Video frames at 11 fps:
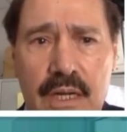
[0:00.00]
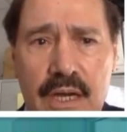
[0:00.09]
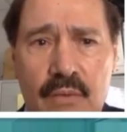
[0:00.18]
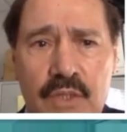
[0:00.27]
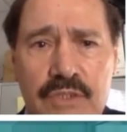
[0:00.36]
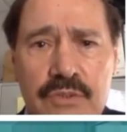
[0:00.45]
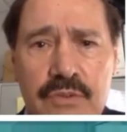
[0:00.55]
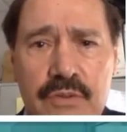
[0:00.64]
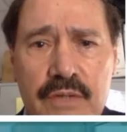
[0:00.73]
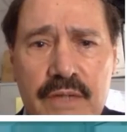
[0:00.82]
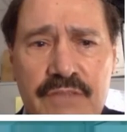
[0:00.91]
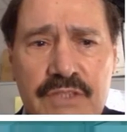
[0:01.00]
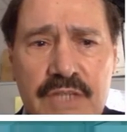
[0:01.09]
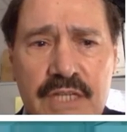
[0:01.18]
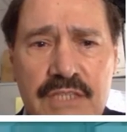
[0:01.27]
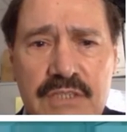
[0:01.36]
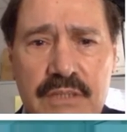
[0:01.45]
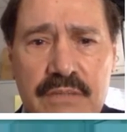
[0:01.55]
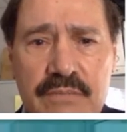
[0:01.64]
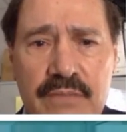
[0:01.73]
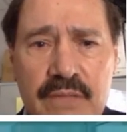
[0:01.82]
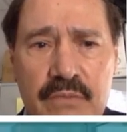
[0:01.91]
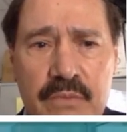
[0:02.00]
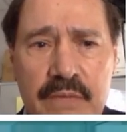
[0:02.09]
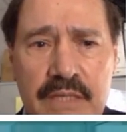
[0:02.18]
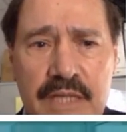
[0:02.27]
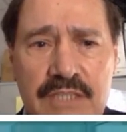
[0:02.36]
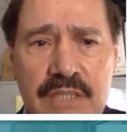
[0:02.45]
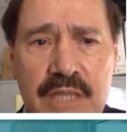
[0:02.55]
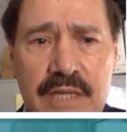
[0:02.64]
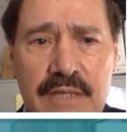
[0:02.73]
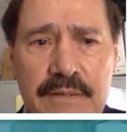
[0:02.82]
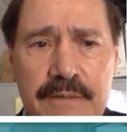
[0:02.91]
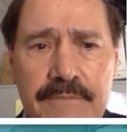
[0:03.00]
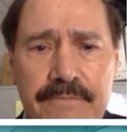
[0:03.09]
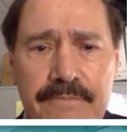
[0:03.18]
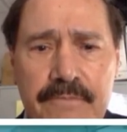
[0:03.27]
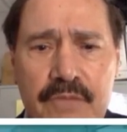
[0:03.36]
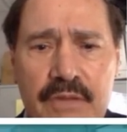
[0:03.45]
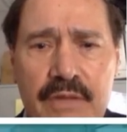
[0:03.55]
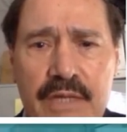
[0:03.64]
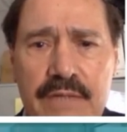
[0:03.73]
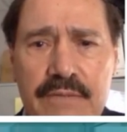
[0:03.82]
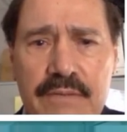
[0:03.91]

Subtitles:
I want to emphasize with my last slide that